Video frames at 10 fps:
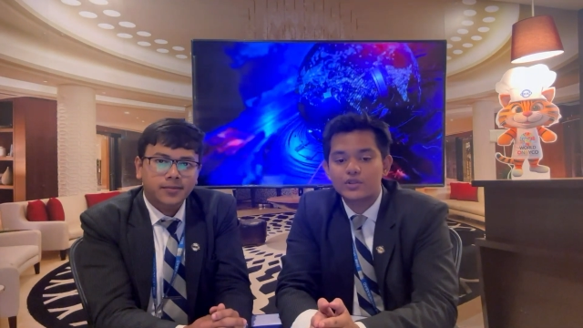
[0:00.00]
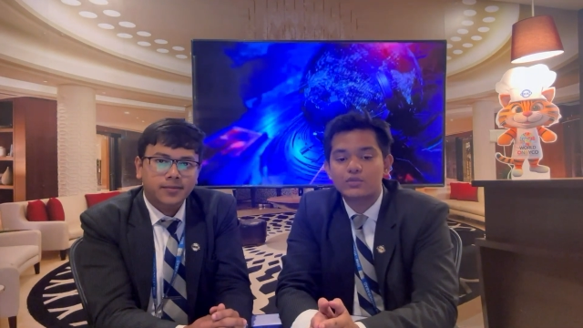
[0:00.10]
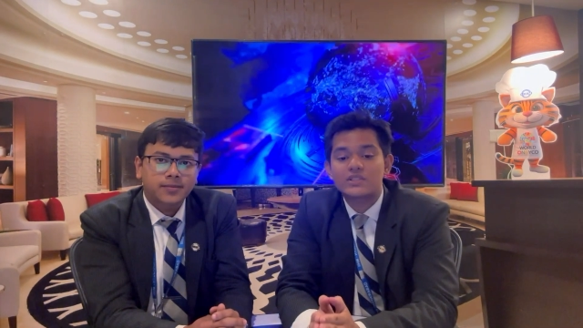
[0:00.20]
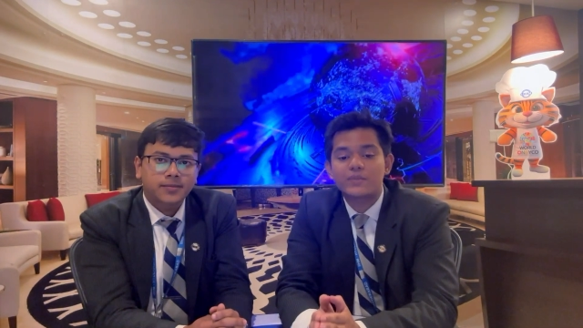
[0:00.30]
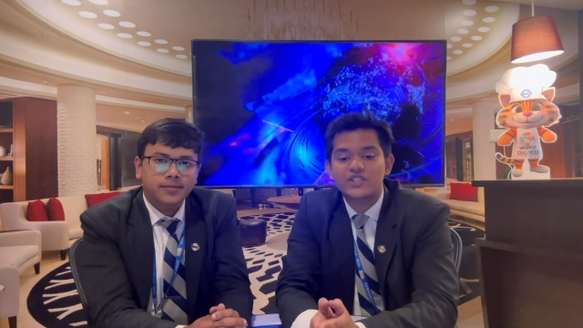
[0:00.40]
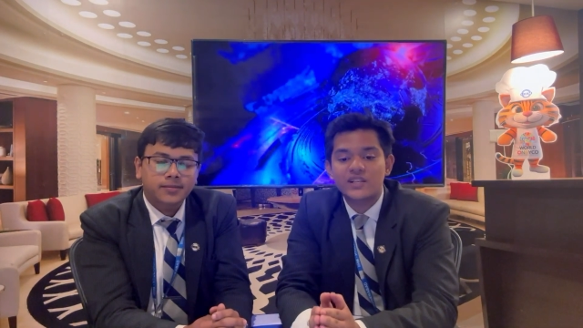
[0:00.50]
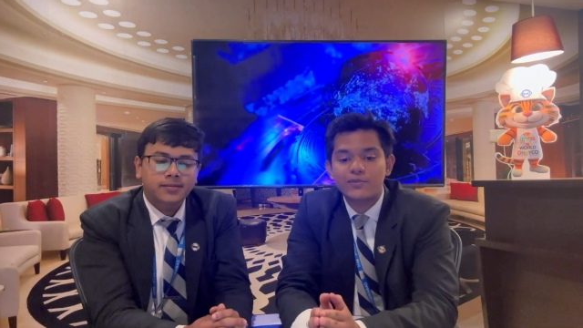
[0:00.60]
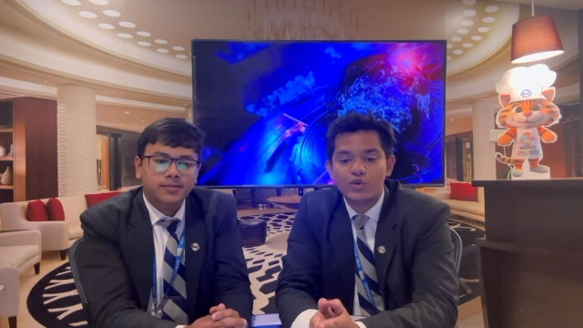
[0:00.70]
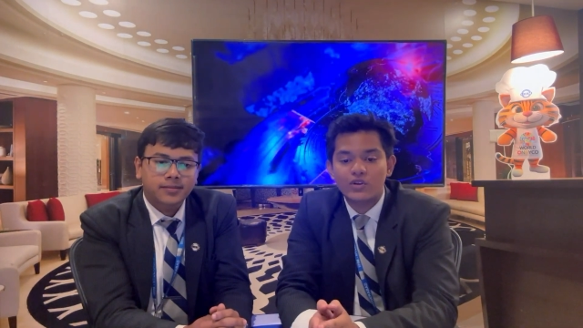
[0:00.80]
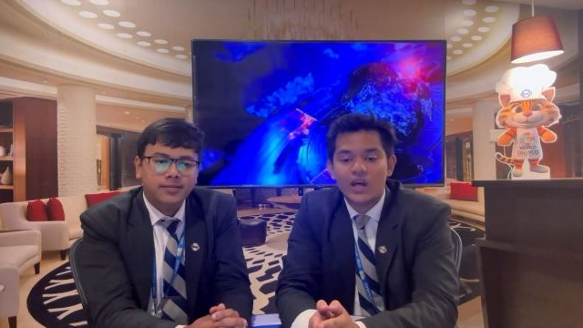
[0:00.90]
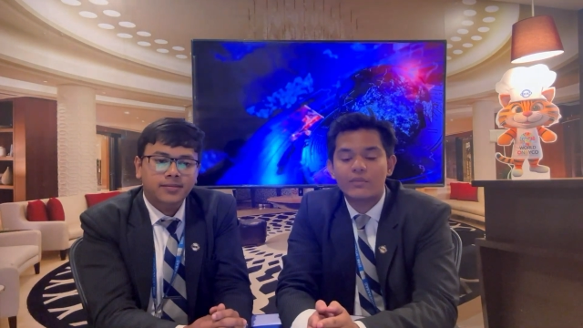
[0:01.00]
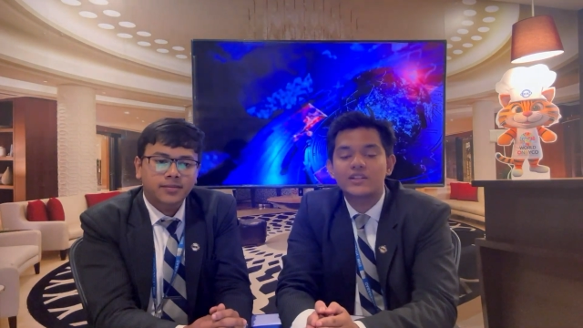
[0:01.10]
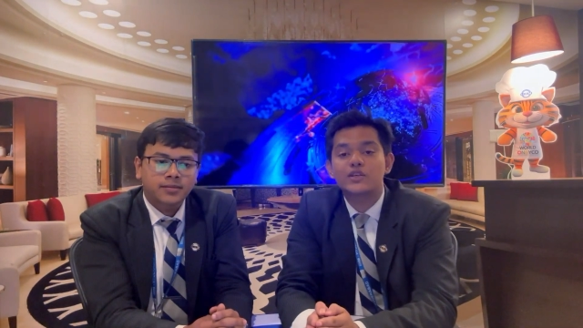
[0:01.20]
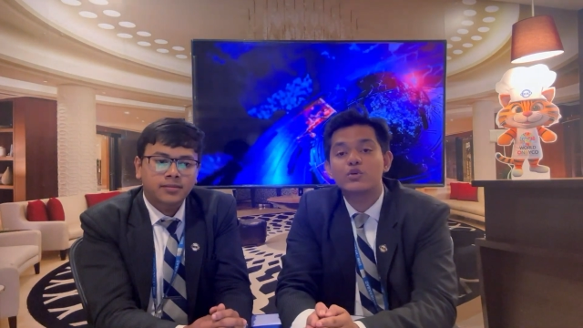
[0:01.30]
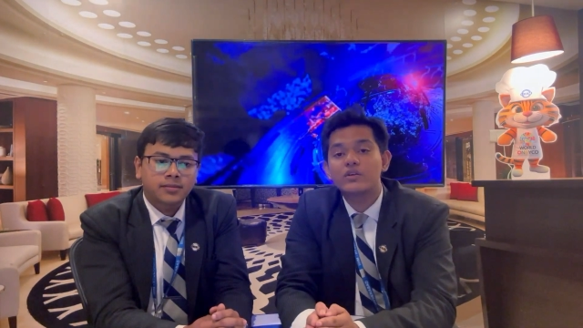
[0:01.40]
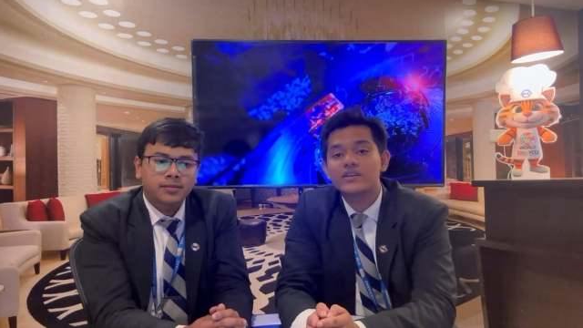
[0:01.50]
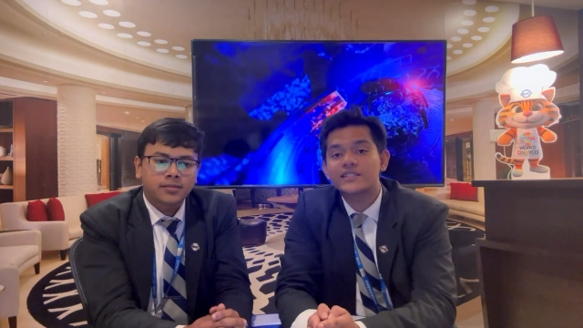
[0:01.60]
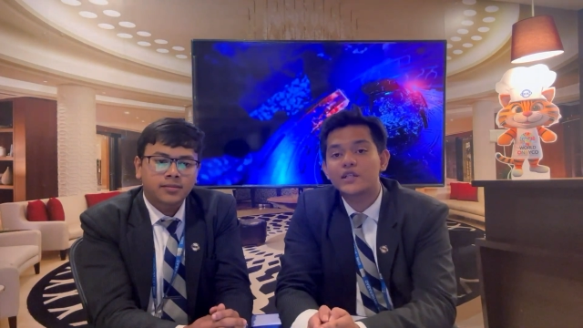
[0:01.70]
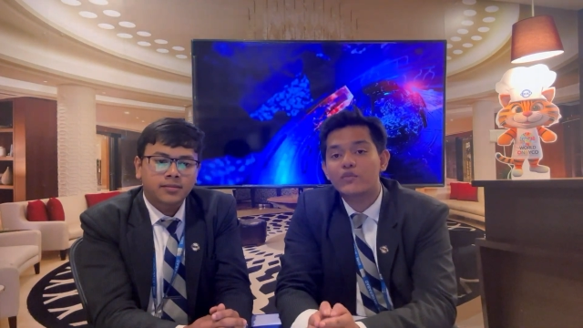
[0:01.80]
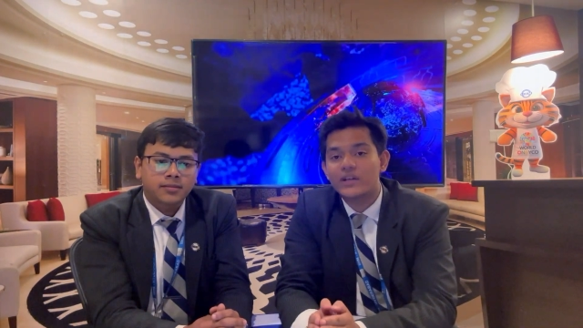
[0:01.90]
Speaker 1: through a special program at the
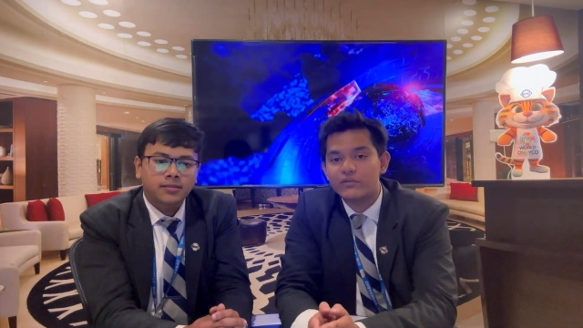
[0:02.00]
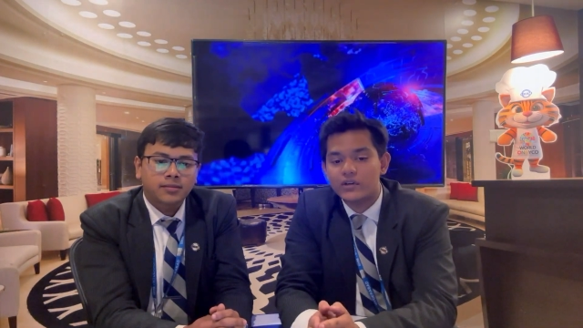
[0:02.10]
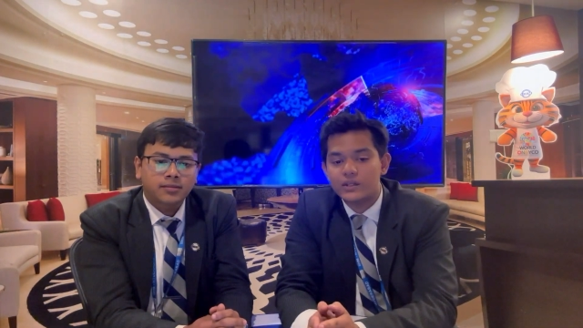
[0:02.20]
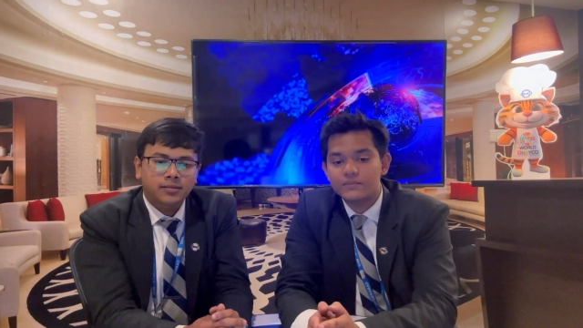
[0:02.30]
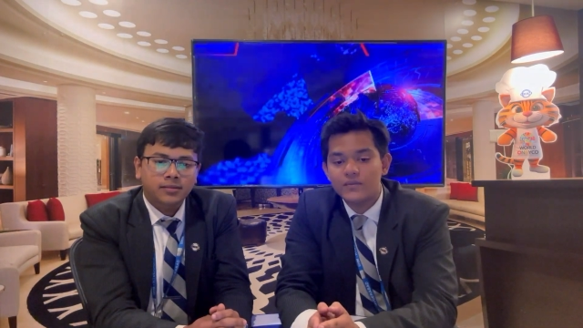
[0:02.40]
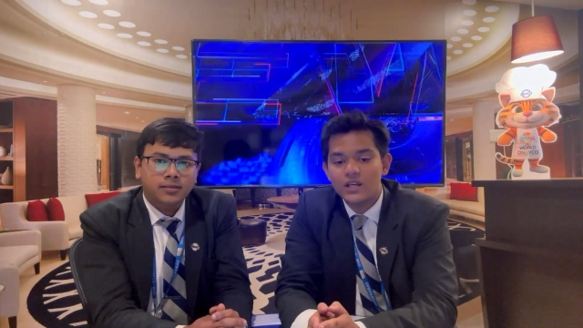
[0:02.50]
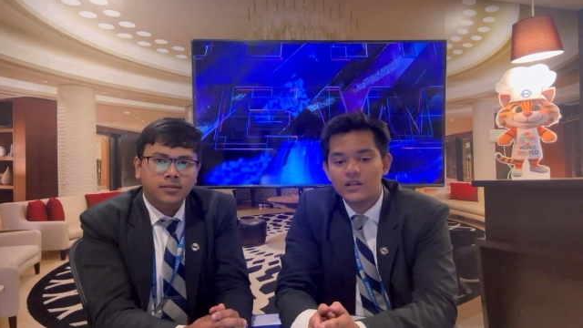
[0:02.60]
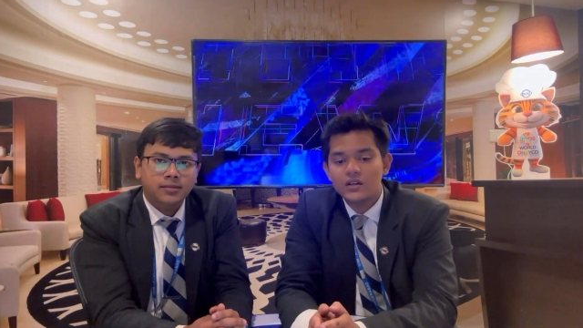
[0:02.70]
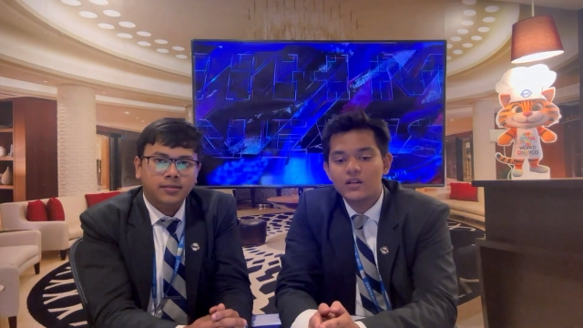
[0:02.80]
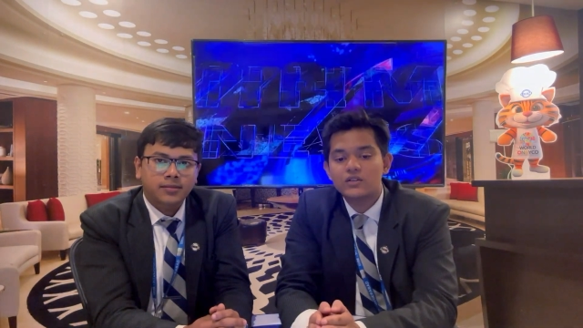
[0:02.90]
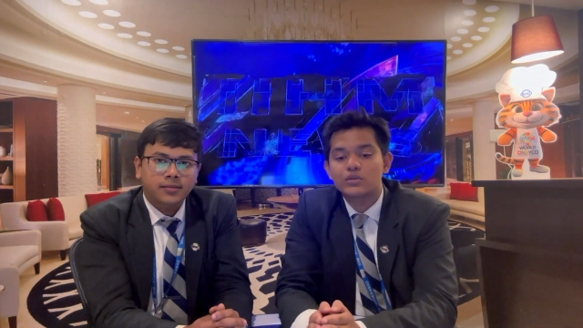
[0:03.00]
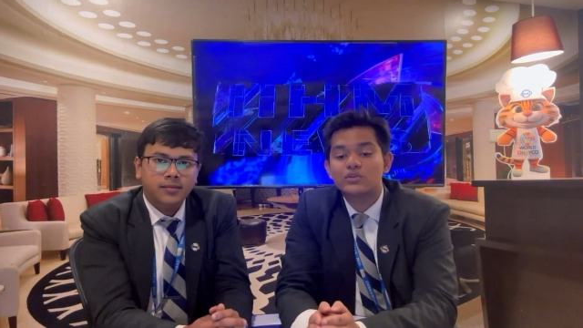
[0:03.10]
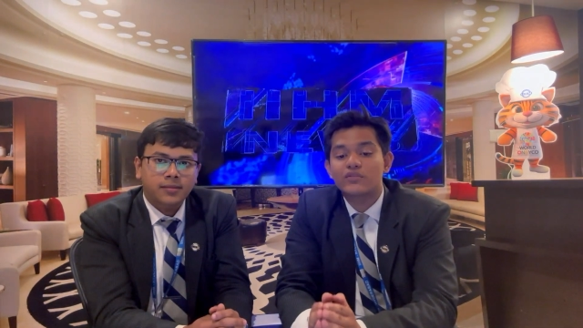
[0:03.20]
University of Denver. Through the